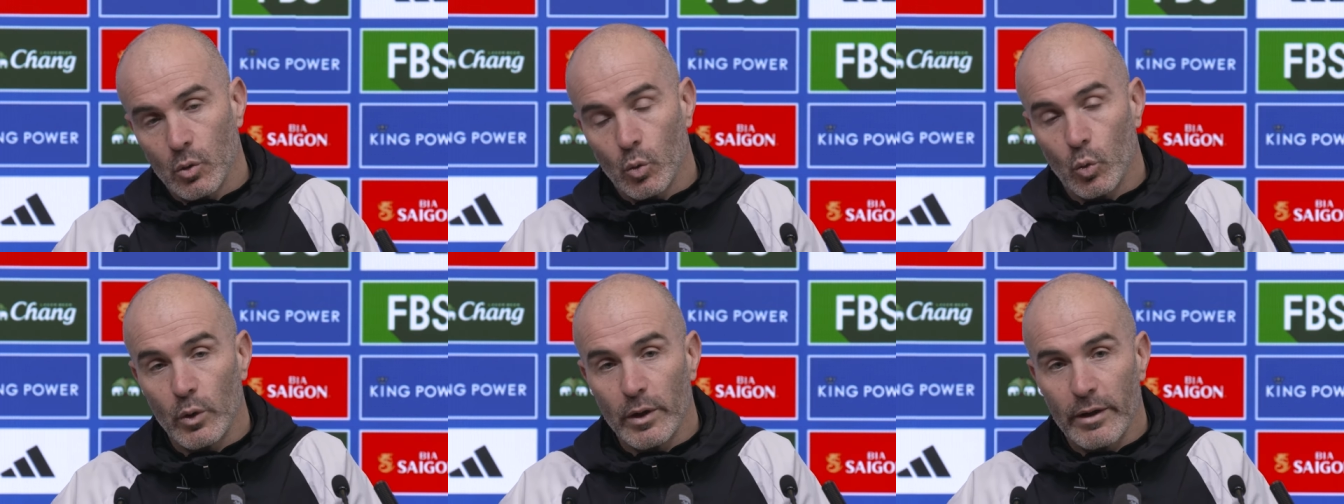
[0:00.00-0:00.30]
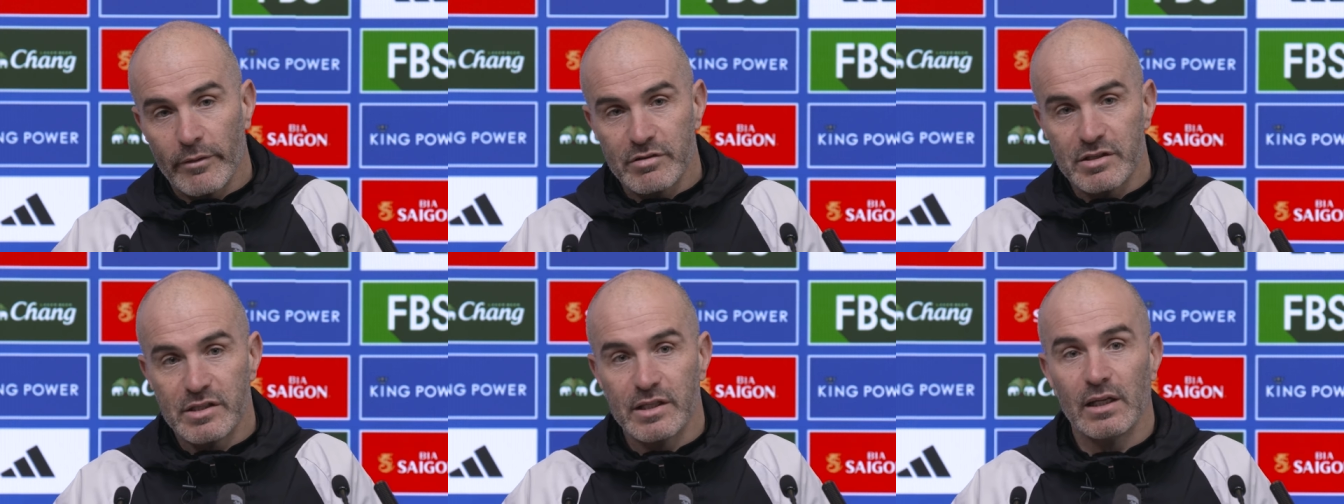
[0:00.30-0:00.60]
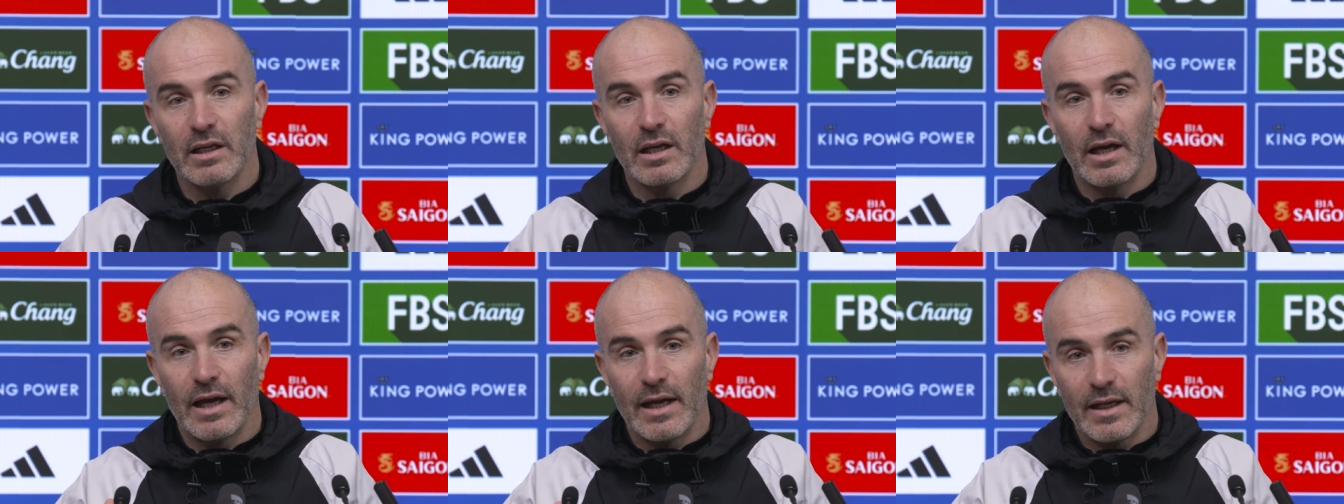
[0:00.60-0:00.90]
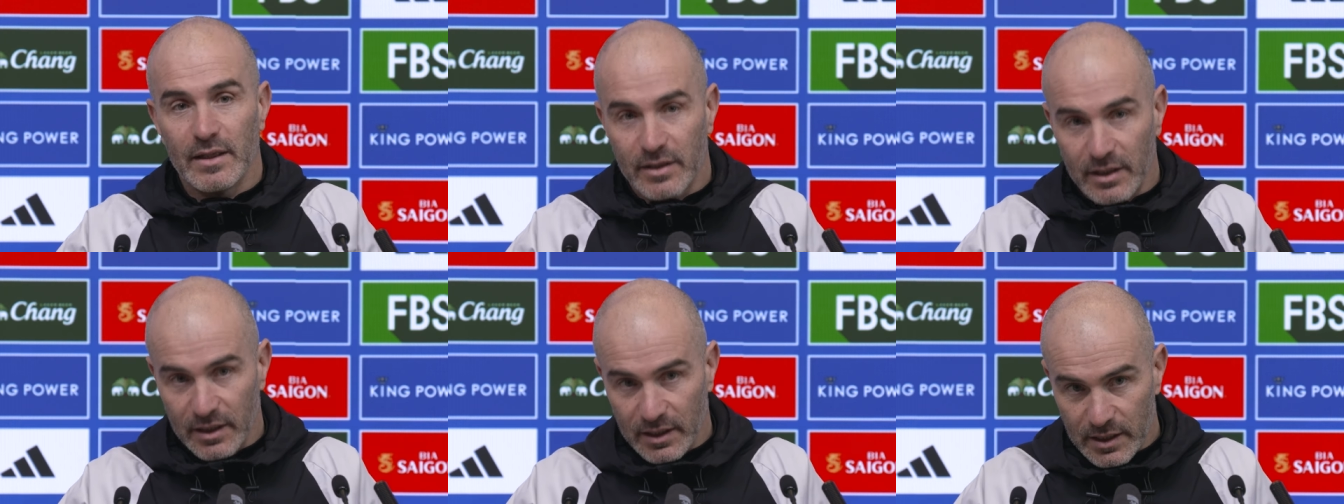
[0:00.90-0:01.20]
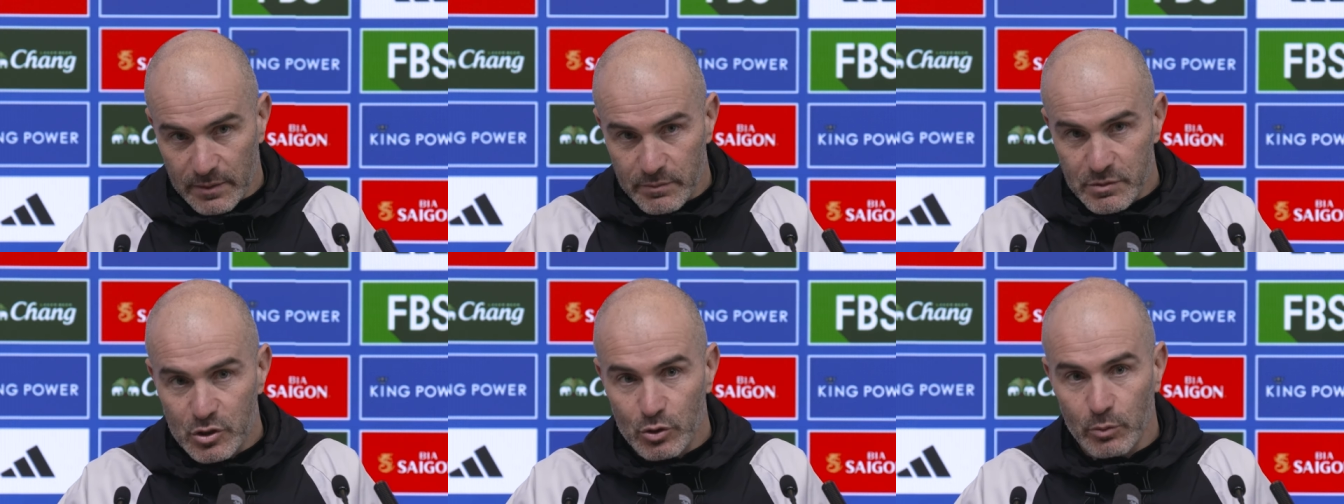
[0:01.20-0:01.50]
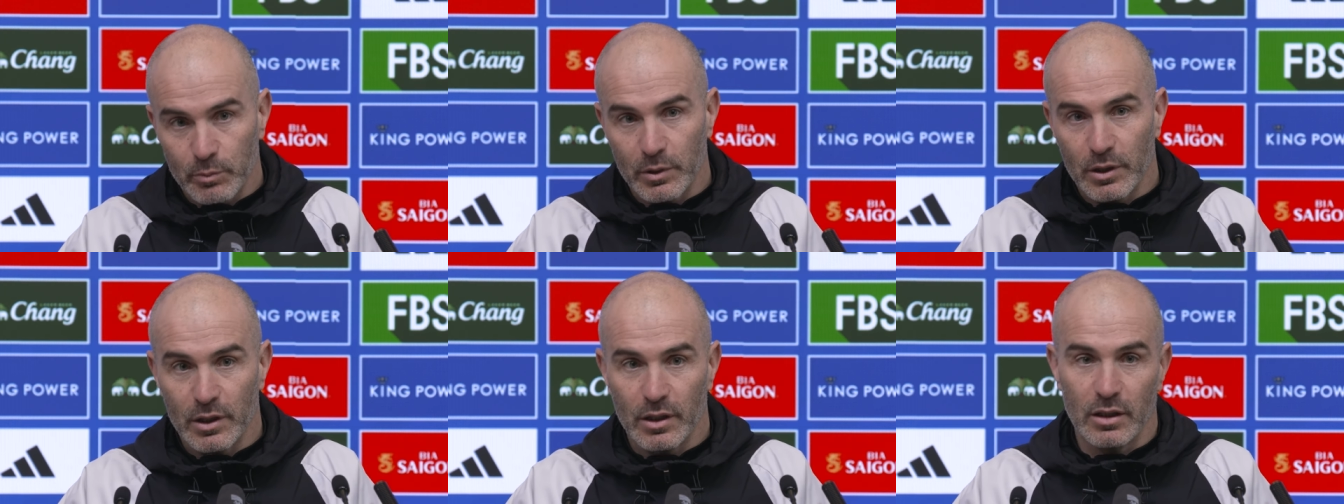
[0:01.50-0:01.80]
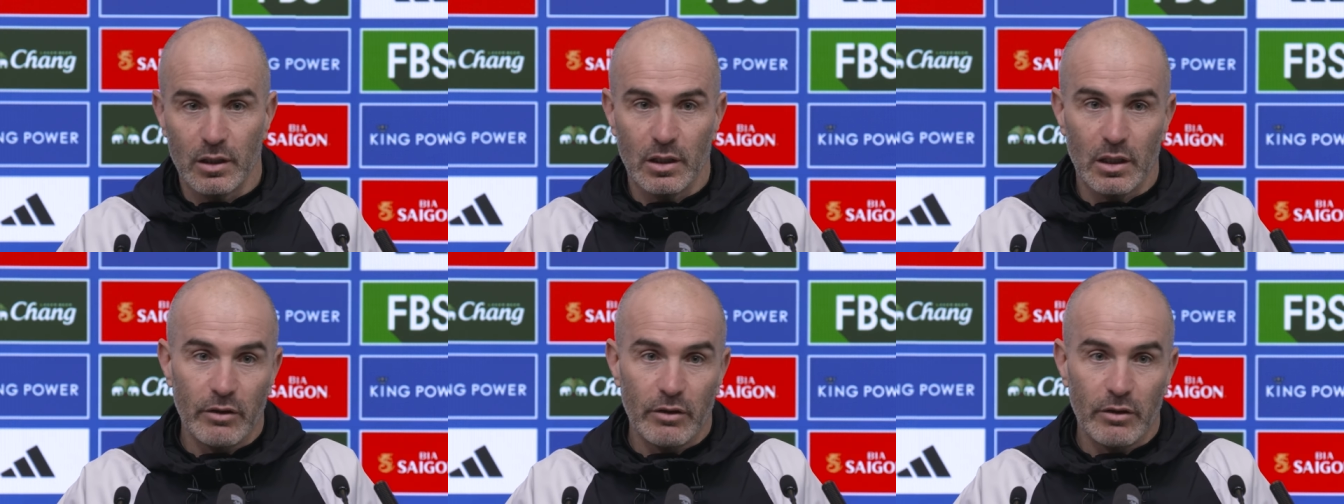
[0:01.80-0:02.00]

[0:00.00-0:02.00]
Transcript: we have still 18 games to play.